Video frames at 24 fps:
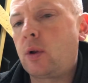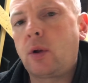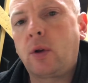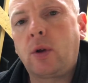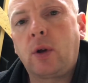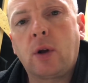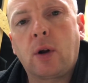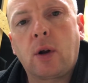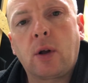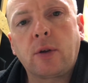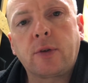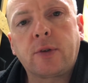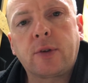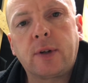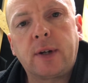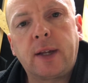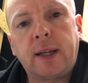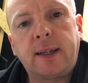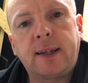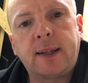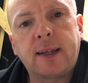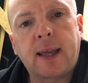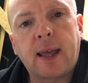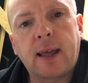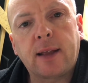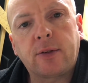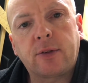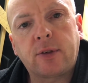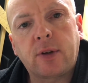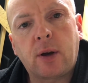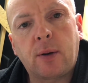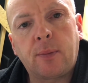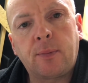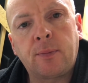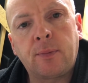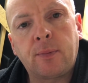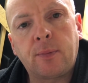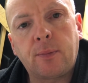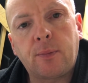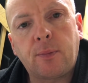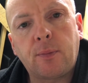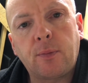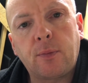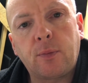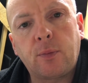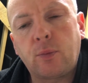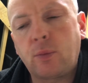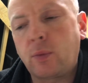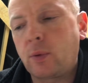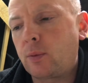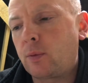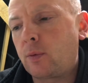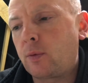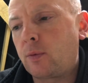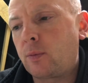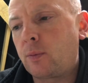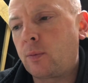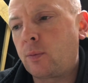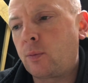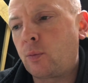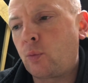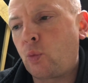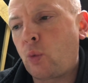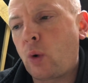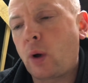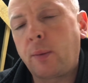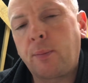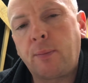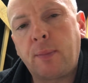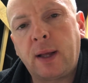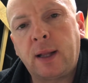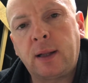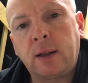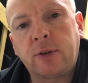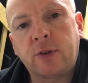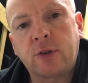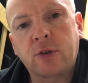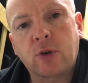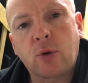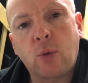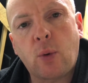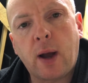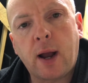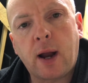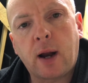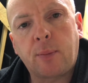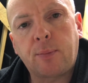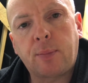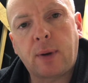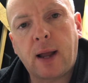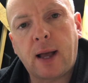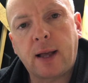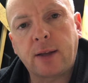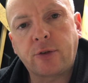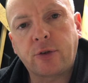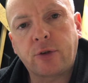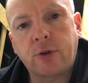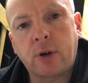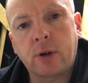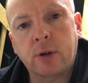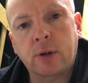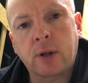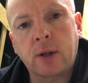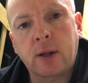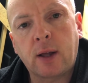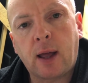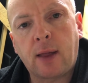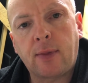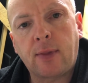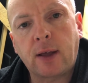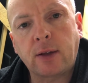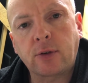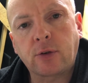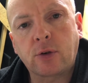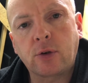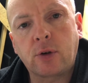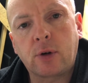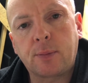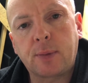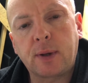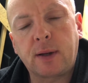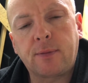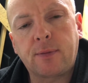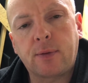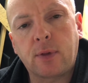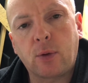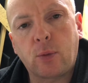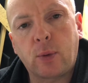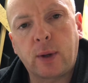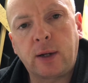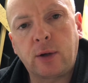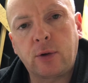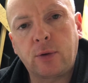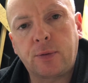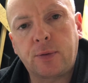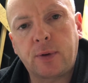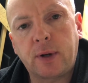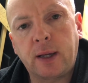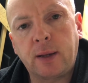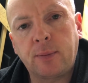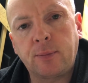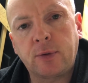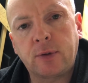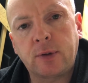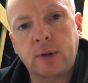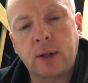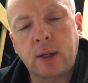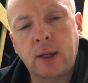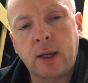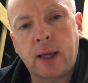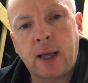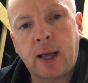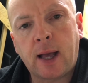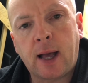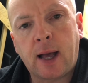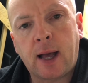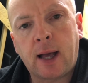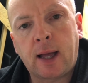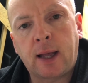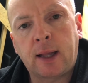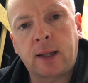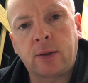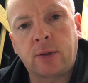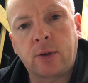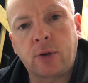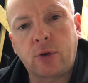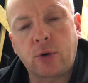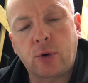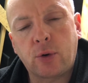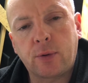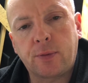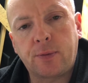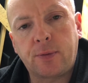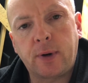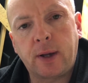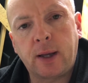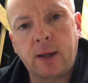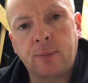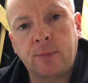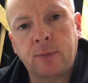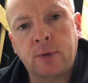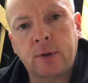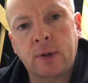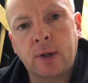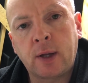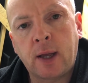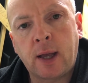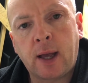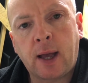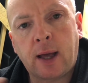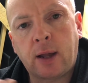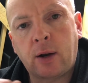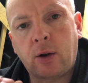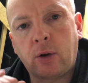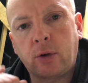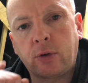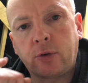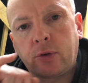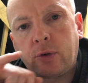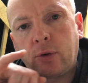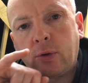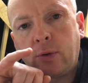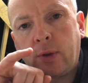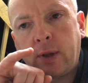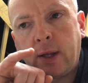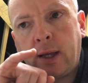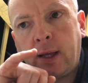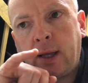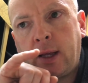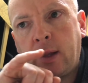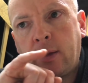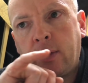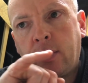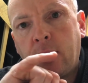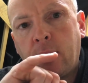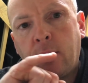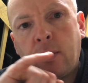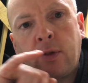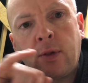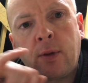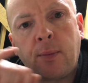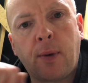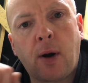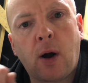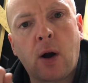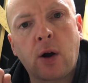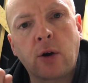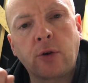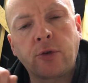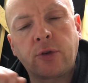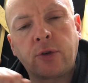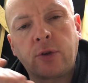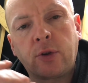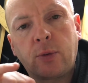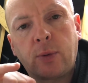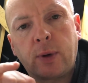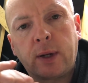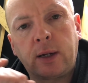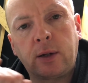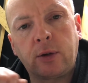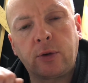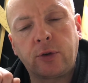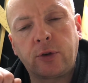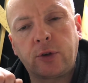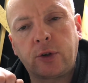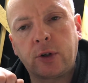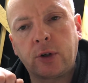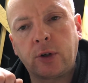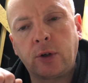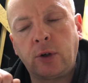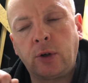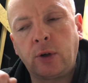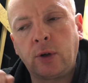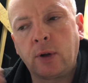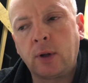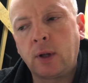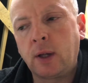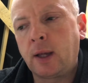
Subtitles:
You'll also need to get some 1mm square plastruct, and that's going to be for the window frames and the door frames, and also the bars in the windows too.